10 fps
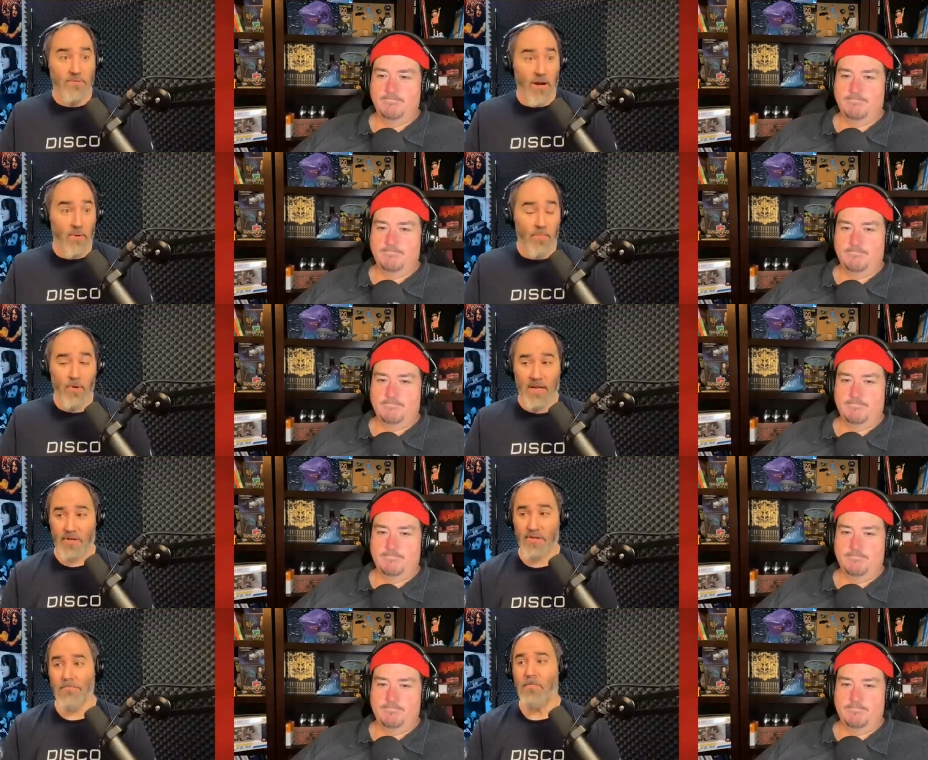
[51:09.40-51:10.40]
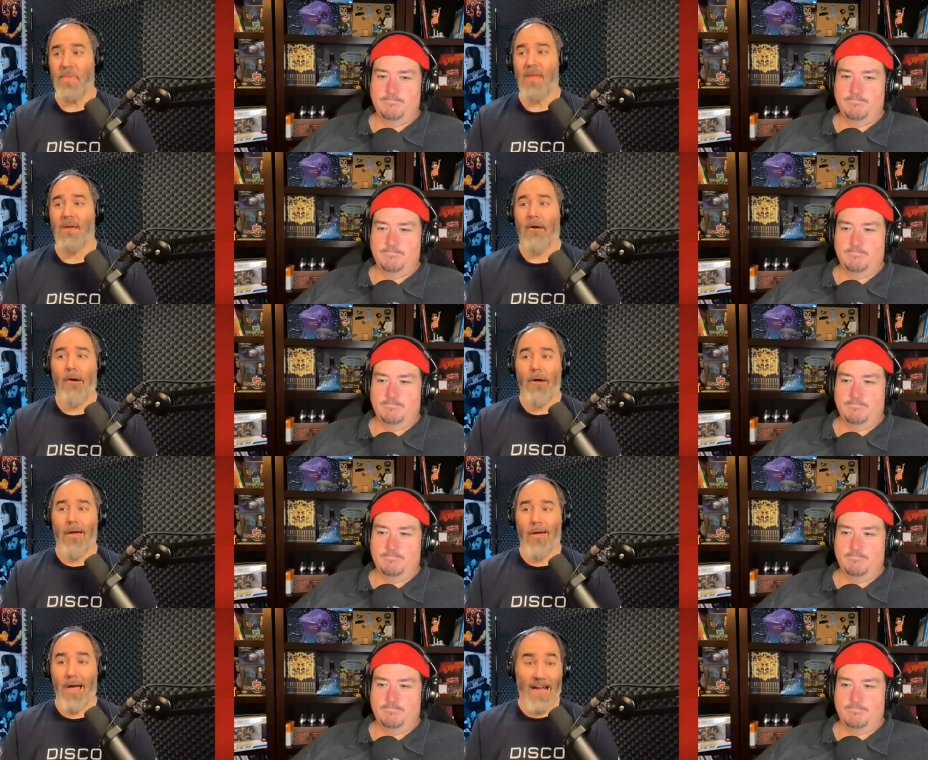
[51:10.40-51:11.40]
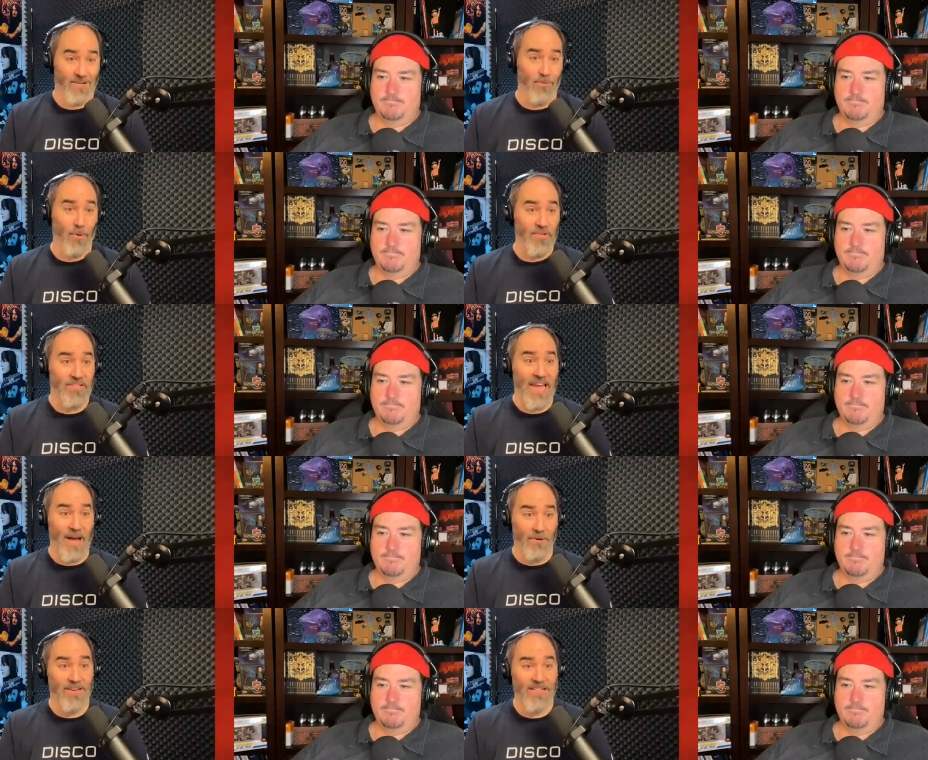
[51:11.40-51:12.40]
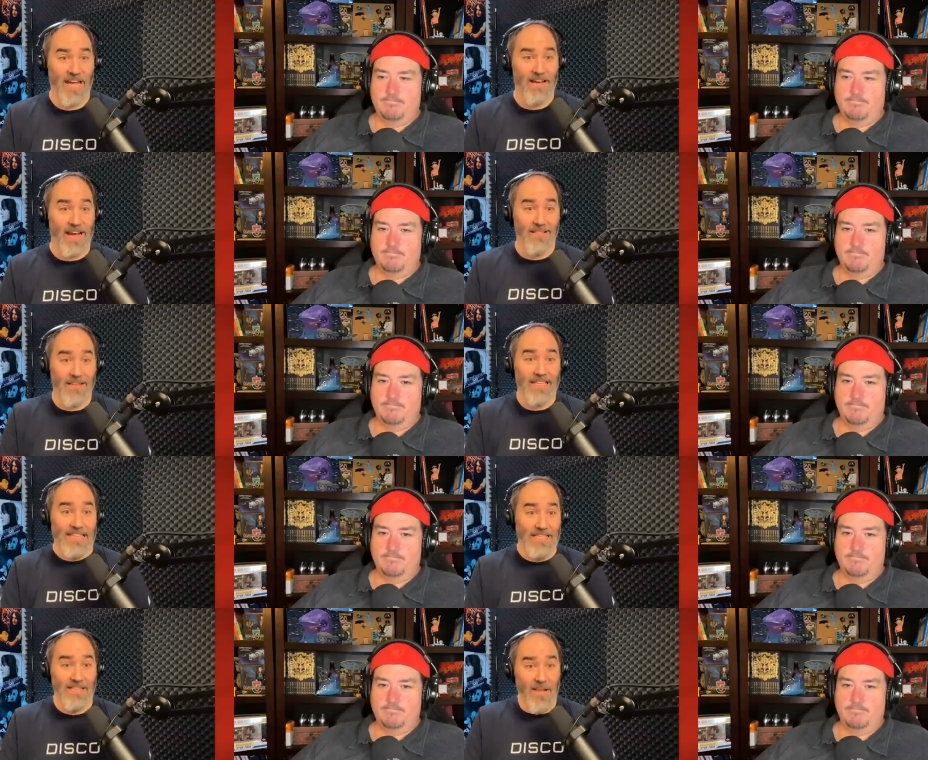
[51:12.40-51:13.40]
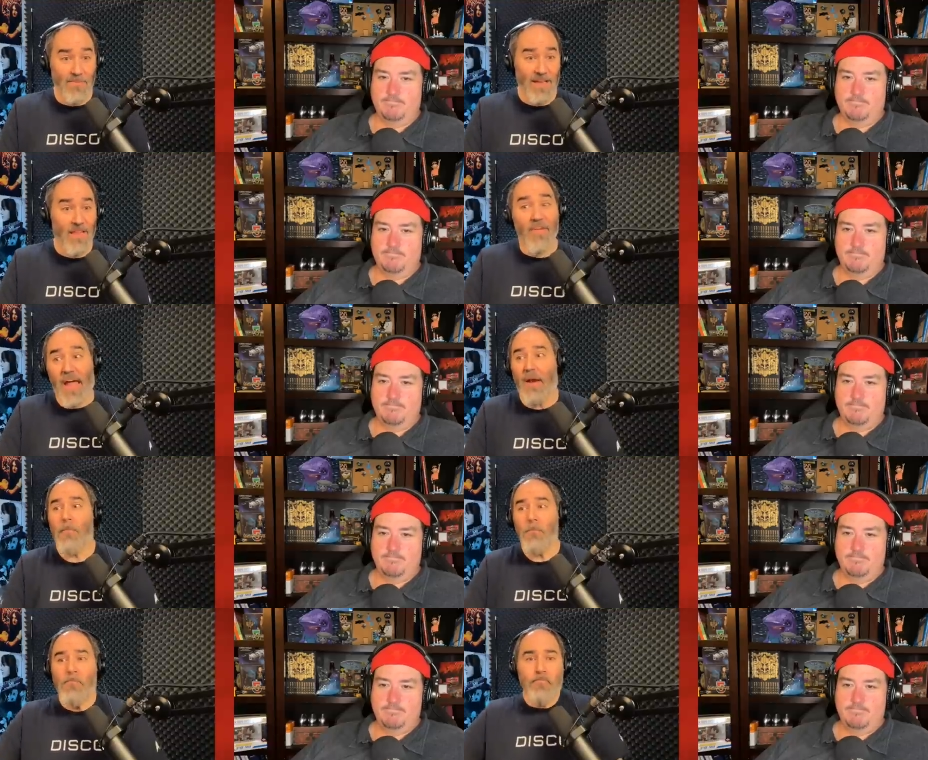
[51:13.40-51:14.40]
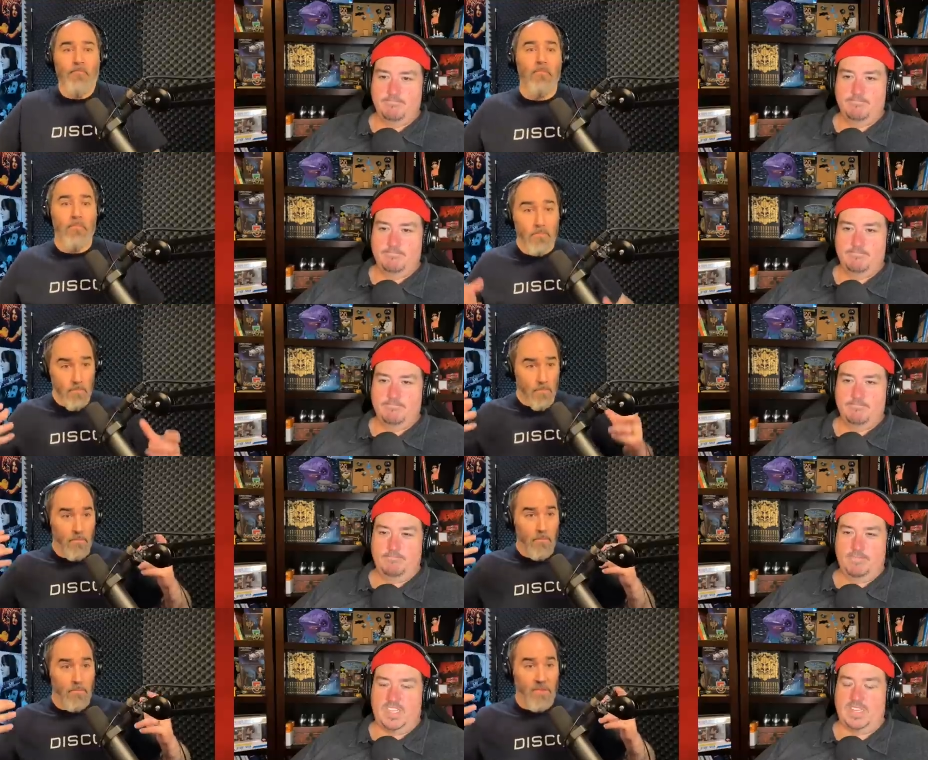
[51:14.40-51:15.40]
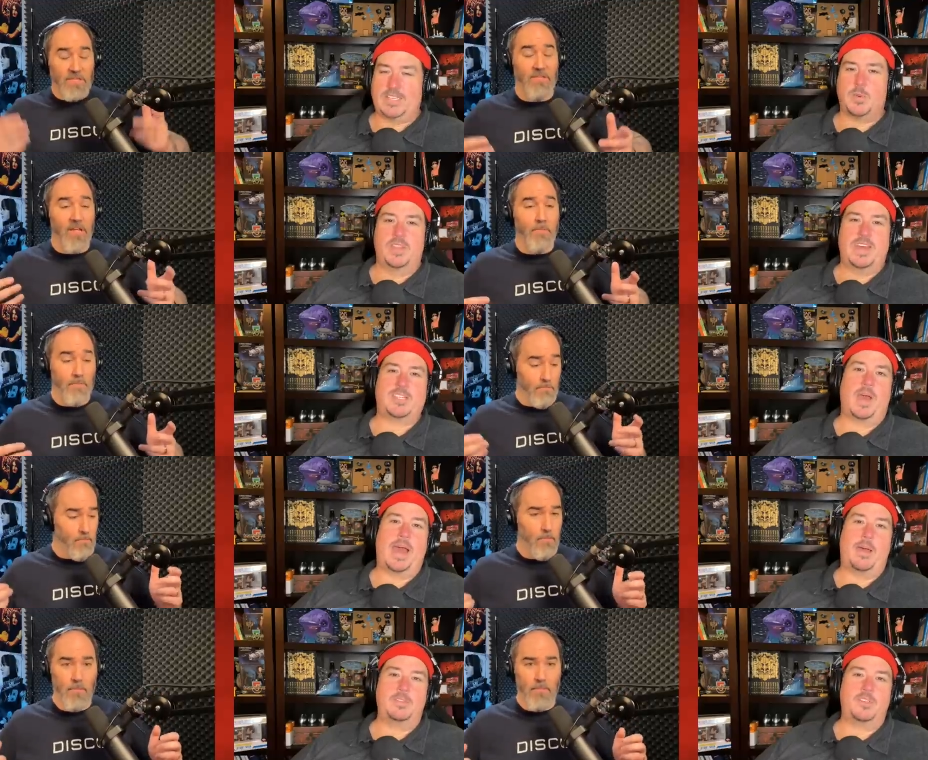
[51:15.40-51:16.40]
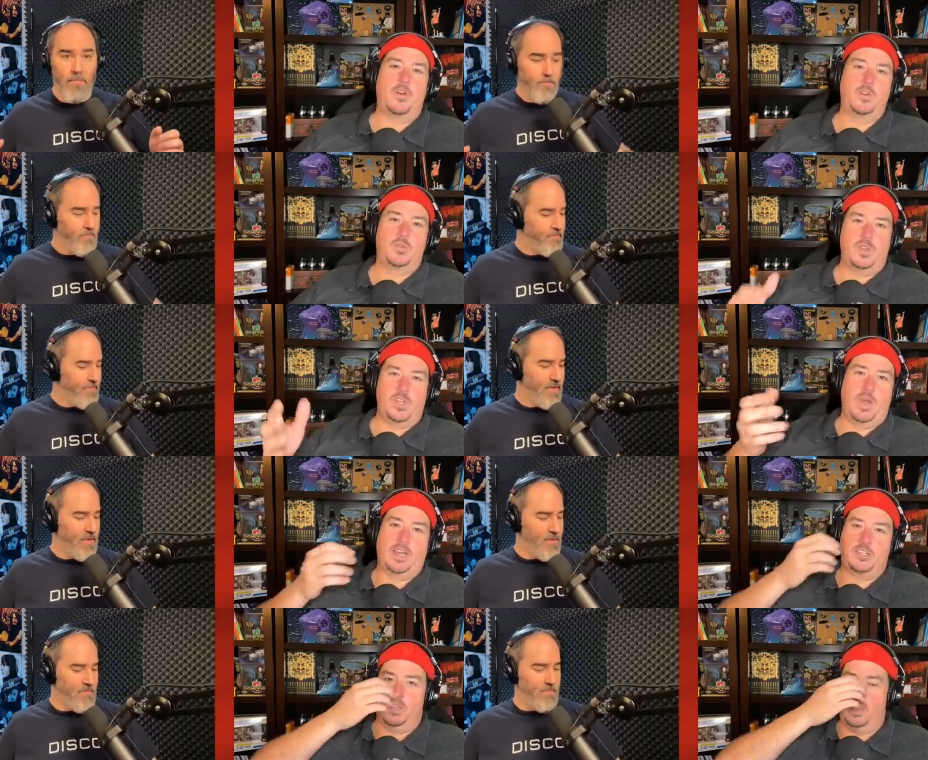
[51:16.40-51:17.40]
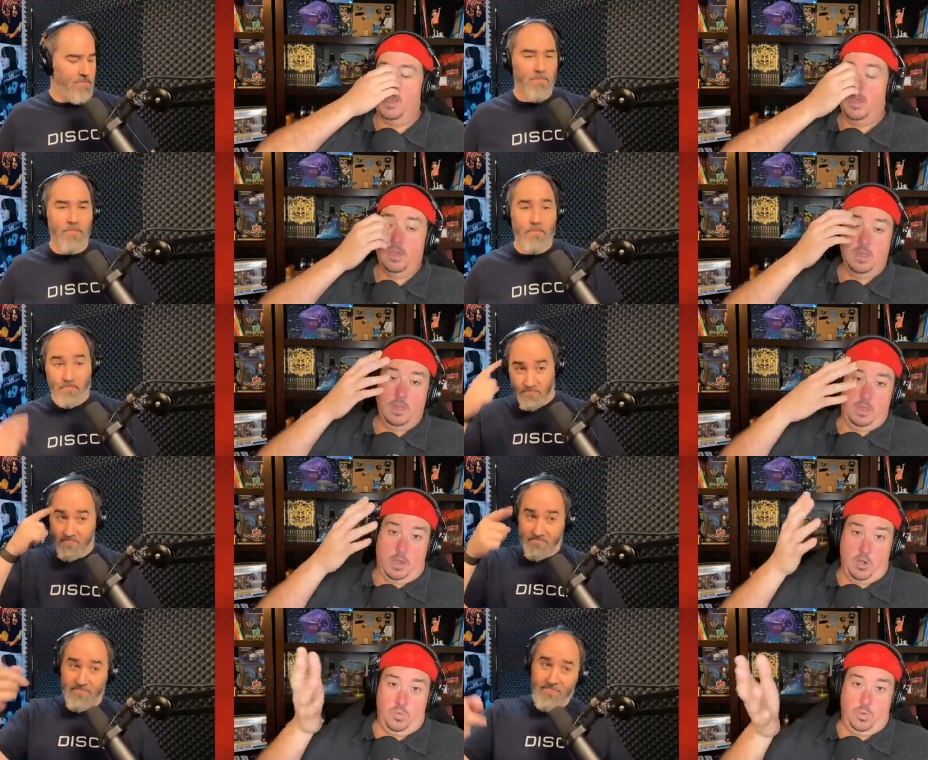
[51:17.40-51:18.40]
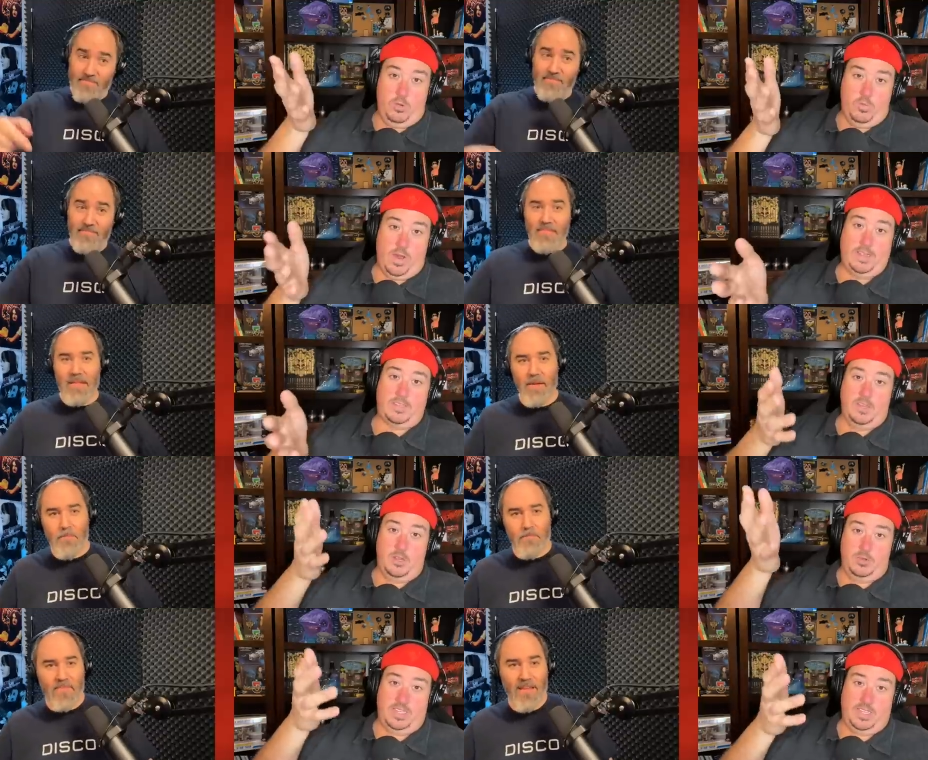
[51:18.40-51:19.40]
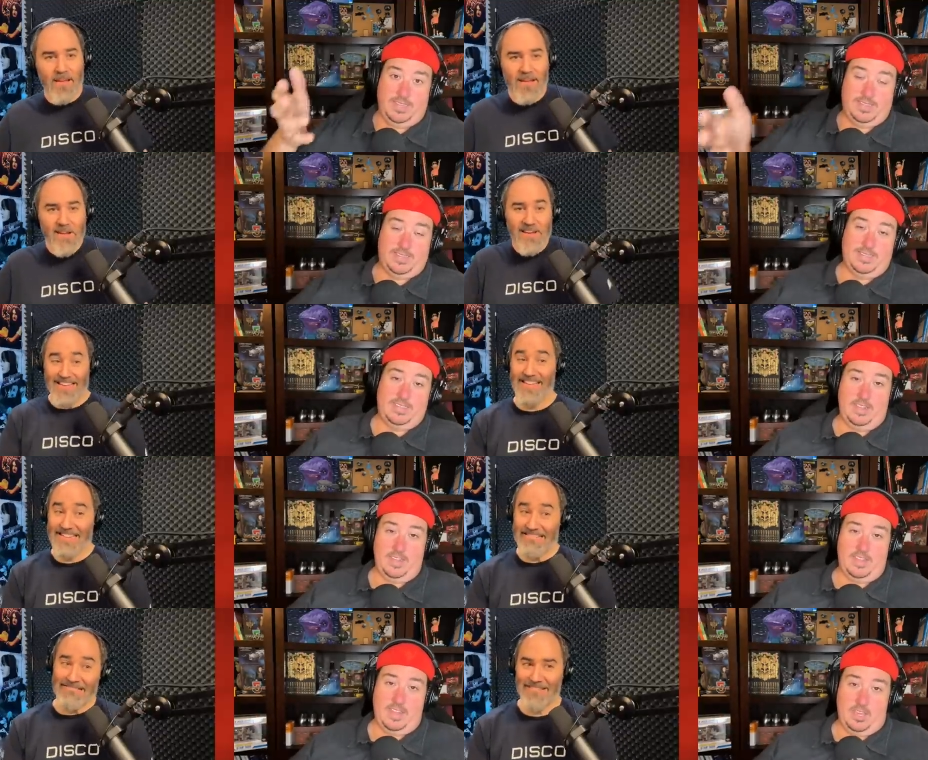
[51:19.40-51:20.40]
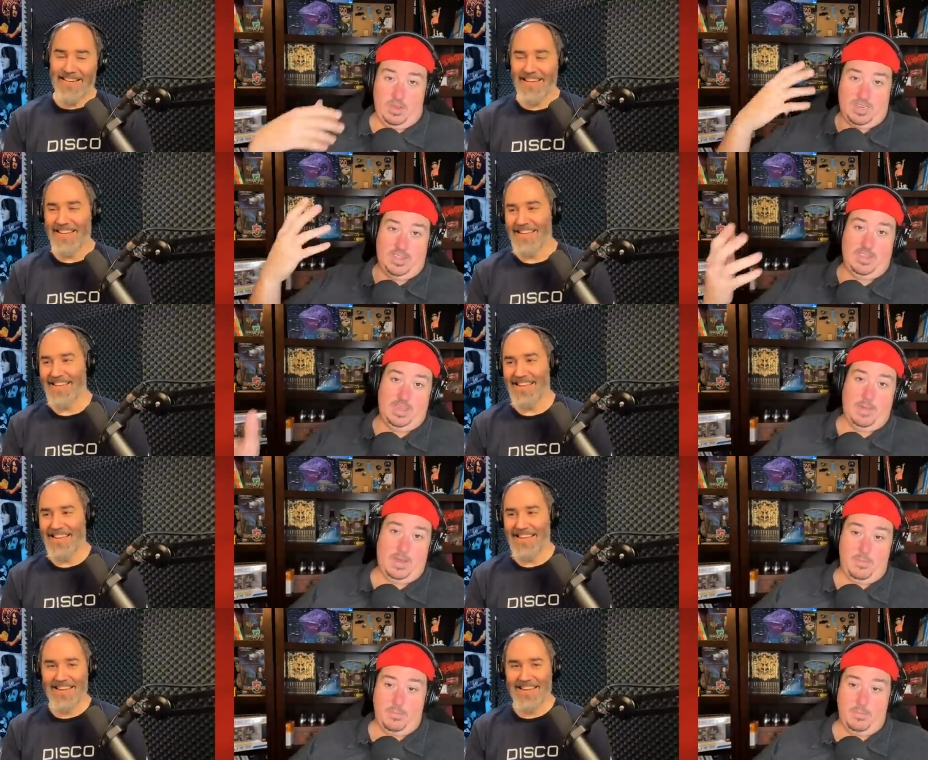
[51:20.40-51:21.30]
Speaker 1: my real prediction. I actually wrote this down because I, I, I think this is going to be a thing.
Speaker 2: See, this that's gonna, what, that's what happens, folks. When you actually are the one who writes the notes and gets to see the thing, you get to think about it